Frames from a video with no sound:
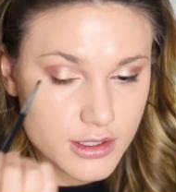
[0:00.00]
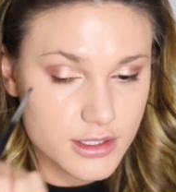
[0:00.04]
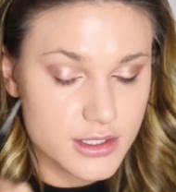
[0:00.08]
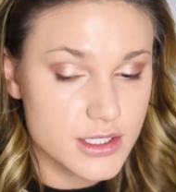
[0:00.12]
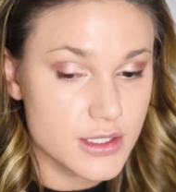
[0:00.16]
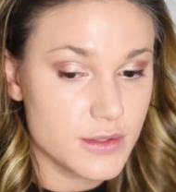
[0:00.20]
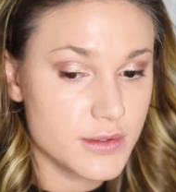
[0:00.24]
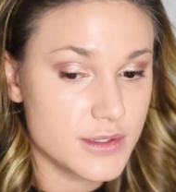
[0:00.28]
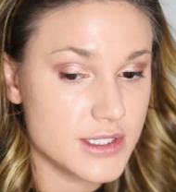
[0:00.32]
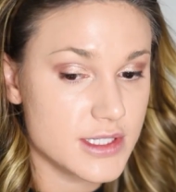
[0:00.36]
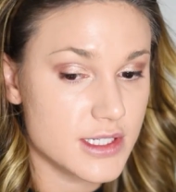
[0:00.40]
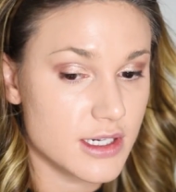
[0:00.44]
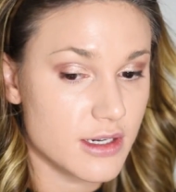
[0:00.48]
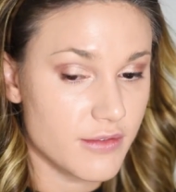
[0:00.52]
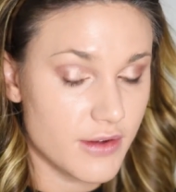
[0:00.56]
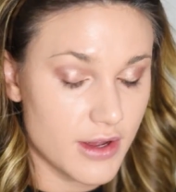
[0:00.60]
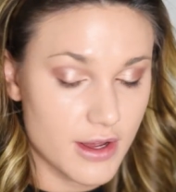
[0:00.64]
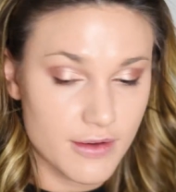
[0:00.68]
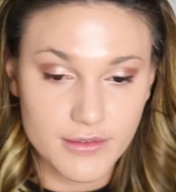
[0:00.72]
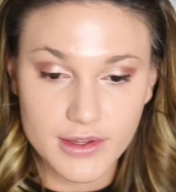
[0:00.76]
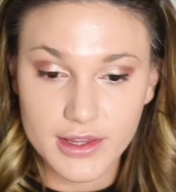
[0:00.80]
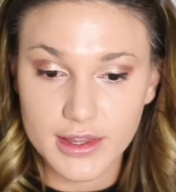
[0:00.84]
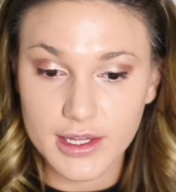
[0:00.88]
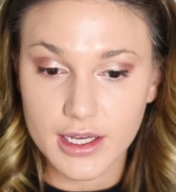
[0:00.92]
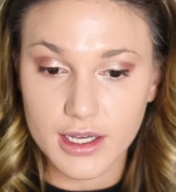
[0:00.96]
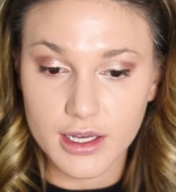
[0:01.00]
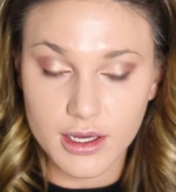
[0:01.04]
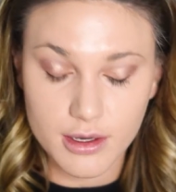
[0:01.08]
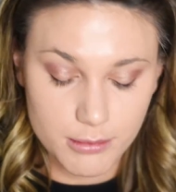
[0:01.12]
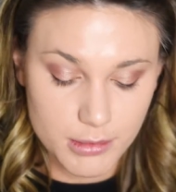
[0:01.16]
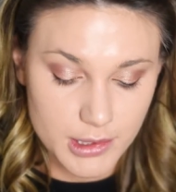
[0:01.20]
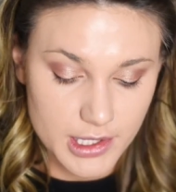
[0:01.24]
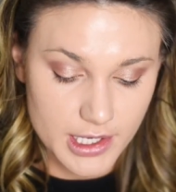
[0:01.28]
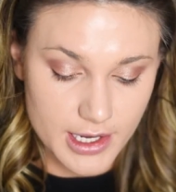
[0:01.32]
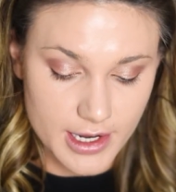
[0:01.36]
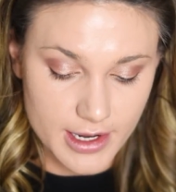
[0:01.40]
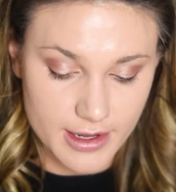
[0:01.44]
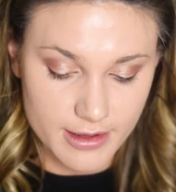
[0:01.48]
So instead of having like a
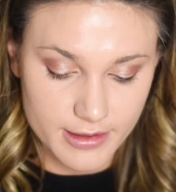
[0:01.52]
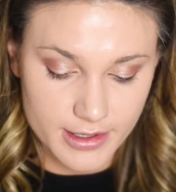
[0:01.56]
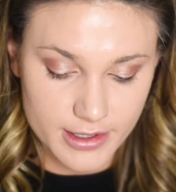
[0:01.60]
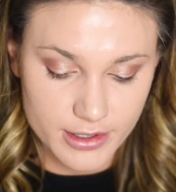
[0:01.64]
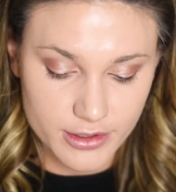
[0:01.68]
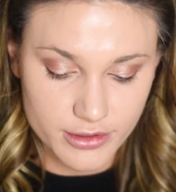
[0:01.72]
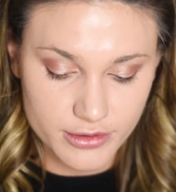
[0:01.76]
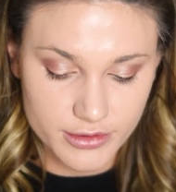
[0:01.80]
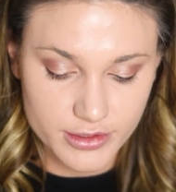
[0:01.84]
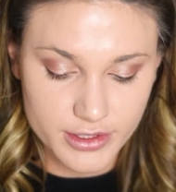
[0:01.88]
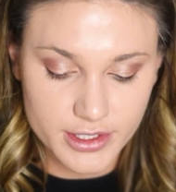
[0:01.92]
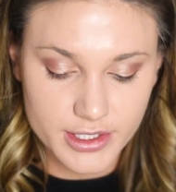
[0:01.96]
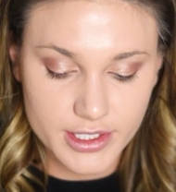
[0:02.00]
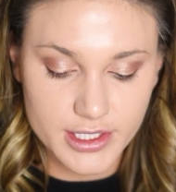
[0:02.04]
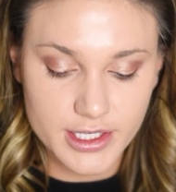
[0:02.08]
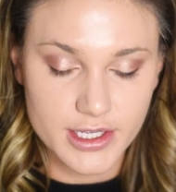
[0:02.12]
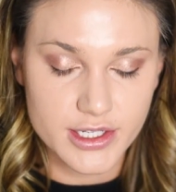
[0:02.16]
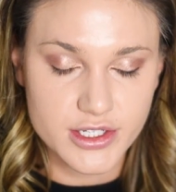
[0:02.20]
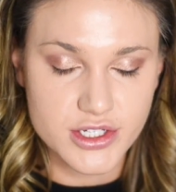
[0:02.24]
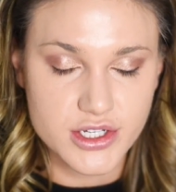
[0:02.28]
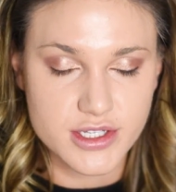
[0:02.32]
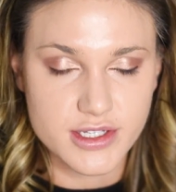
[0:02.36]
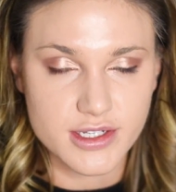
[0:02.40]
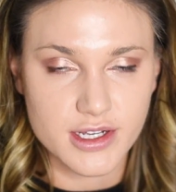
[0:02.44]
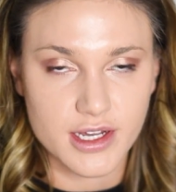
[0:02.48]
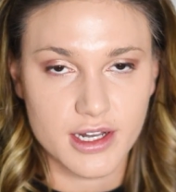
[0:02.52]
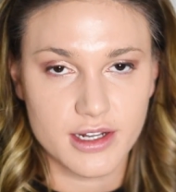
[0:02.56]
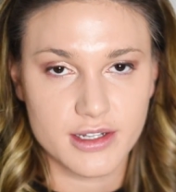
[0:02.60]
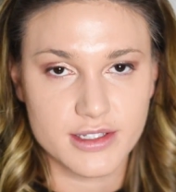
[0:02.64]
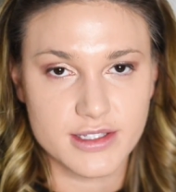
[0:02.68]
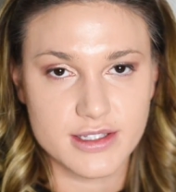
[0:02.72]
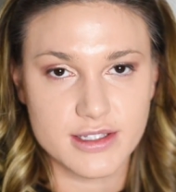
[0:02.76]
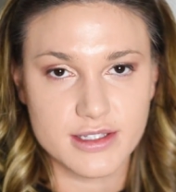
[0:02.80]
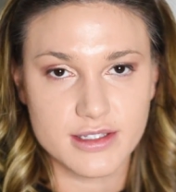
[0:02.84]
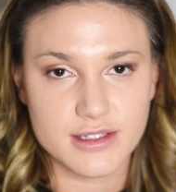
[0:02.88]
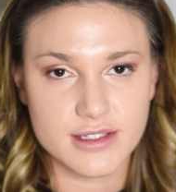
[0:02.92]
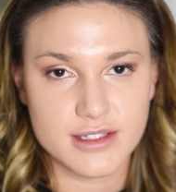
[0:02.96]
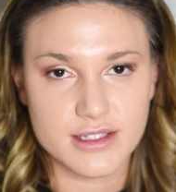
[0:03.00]
big eyeliner look, it just kind of
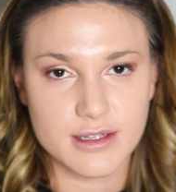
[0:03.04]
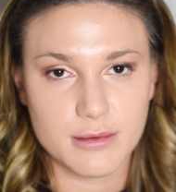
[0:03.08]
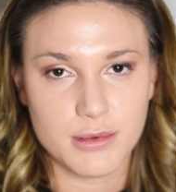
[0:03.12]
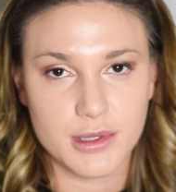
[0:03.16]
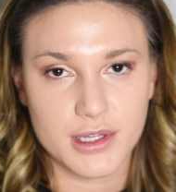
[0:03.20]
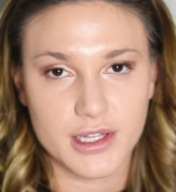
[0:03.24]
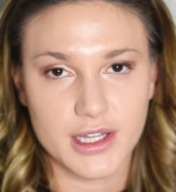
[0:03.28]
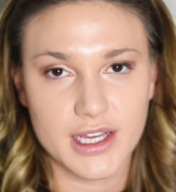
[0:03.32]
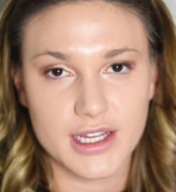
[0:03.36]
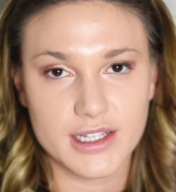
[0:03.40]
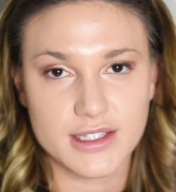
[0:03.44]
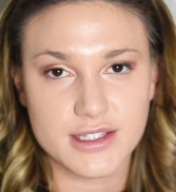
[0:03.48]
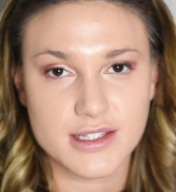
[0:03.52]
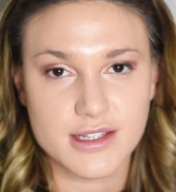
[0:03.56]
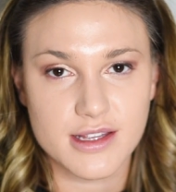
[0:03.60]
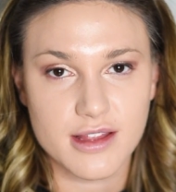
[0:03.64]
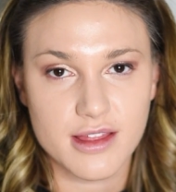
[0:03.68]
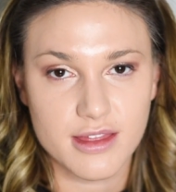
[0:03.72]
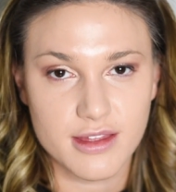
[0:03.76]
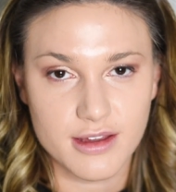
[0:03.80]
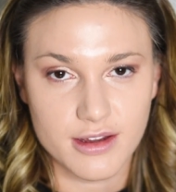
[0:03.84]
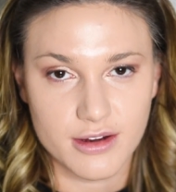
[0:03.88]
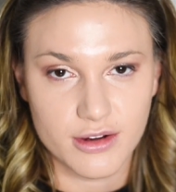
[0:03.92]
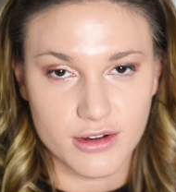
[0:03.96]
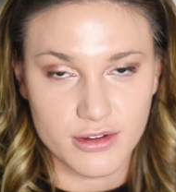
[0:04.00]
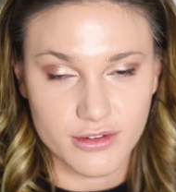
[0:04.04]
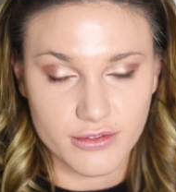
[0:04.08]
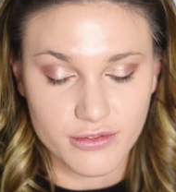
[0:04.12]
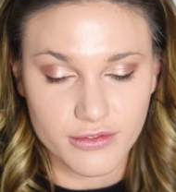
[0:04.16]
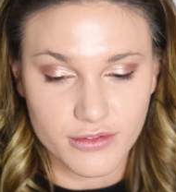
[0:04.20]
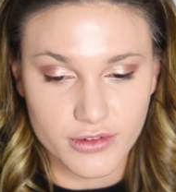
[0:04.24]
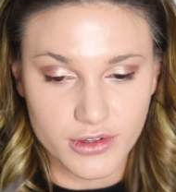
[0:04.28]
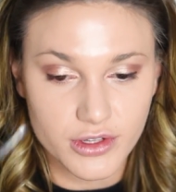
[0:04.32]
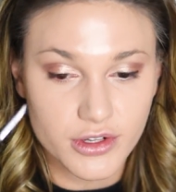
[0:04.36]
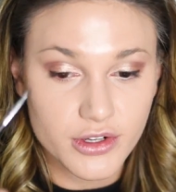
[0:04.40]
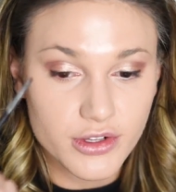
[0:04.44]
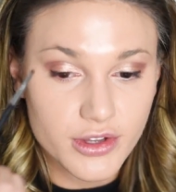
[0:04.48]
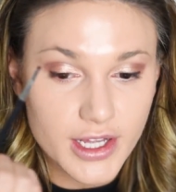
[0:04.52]
simulates thicker,
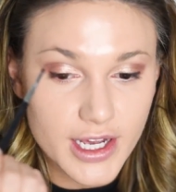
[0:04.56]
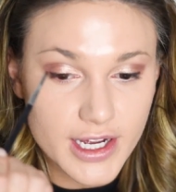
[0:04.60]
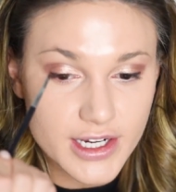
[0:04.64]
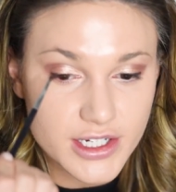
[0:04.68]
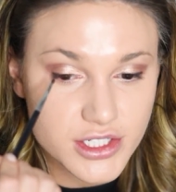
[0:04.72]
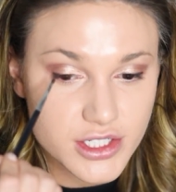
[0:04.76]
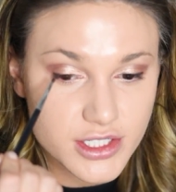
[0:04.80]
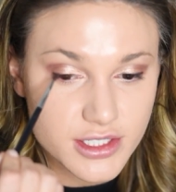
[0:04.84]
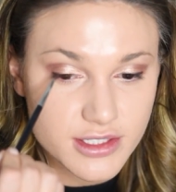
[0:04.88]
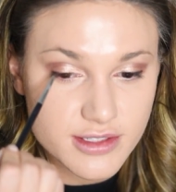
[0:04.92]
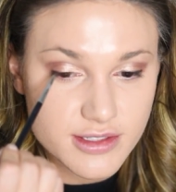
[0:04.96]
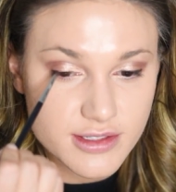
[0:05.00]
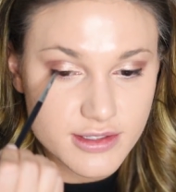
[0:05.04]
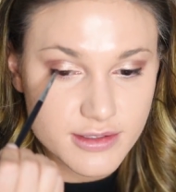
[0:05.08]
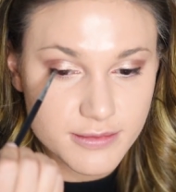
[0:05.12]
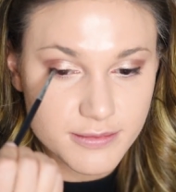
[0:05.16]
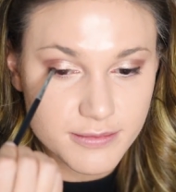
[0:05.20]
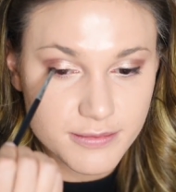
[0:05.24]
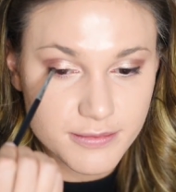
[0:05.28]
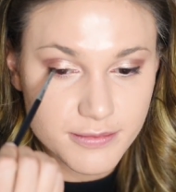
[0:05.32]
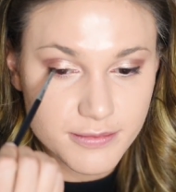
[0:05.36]
fuller lashes.